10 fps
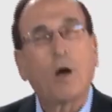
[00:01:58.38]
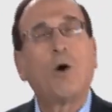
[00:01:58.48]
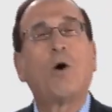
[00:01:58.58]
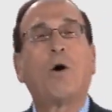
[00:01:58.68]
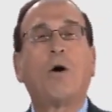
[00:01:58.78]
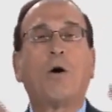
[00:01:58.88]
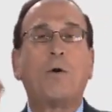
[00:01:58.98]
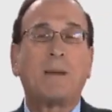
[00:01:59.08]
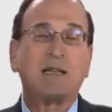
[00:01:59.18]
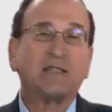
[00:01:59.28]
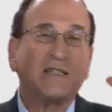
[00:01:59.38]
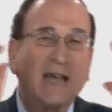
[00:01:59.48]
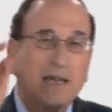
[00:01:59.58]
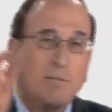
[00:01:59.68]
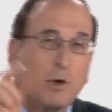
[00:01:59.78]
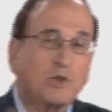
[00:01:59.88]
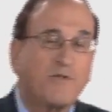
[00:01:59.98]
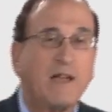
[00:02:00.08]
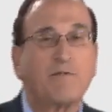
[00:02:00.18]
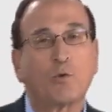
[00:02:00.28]
Oh, my second most
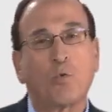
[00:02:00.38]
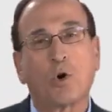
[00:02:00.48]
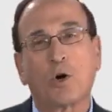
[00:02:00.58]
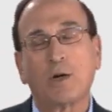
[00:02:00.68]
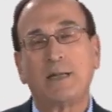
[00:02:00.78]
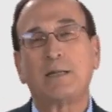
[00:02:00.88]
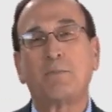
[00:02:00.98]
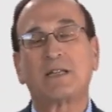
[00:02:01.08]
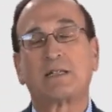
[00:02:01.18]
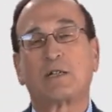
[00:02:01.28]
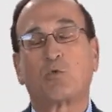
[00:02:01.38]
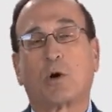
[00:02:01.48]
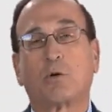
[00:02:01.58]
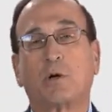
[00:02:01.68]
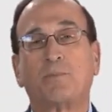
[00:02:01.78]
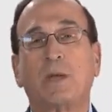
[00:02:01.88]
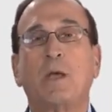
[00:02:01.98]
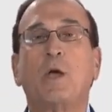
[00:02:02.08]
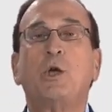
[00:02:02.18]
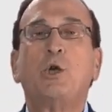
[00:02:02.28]
favorite word in the business world.
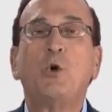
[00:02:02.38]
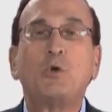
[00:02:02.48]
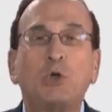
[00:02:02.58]
You